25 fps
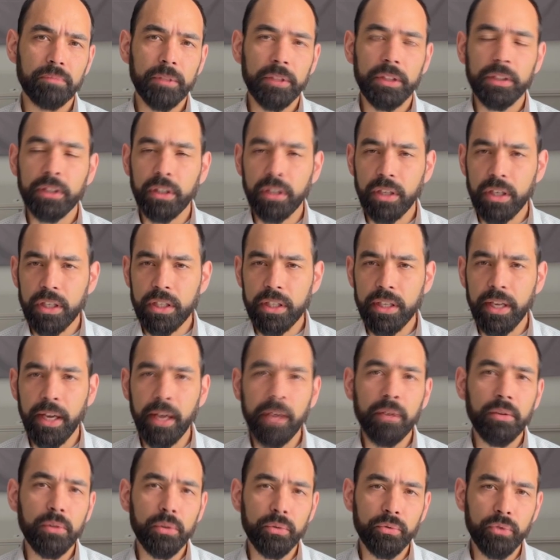It's going to
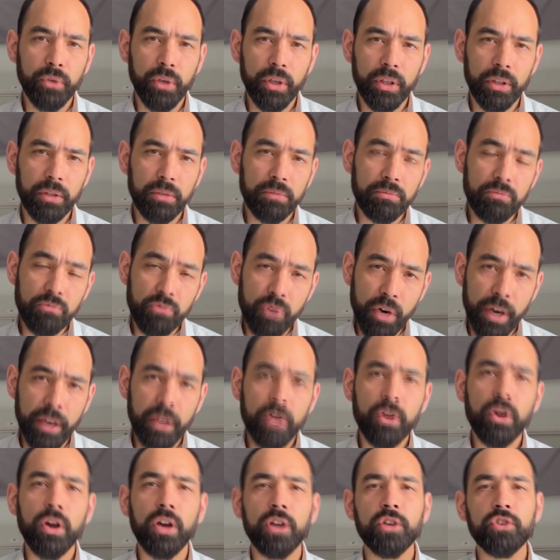state you've got a
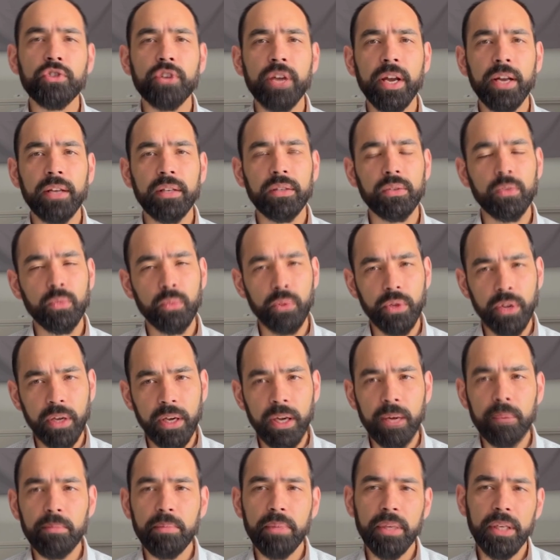running contract with a
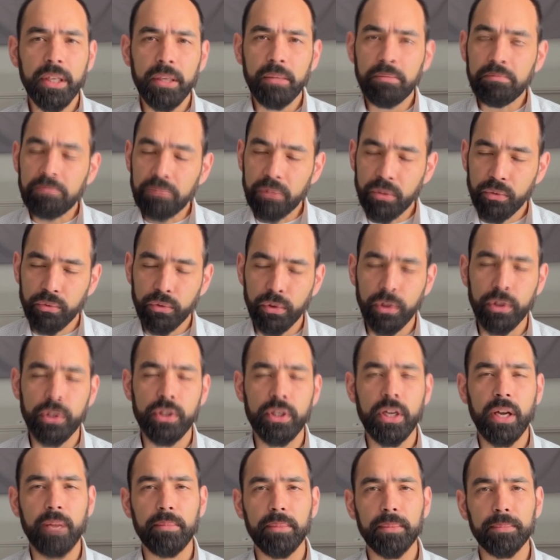company, full
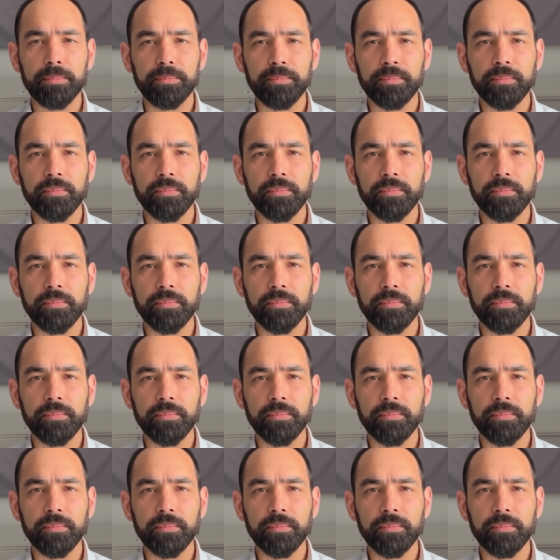stop.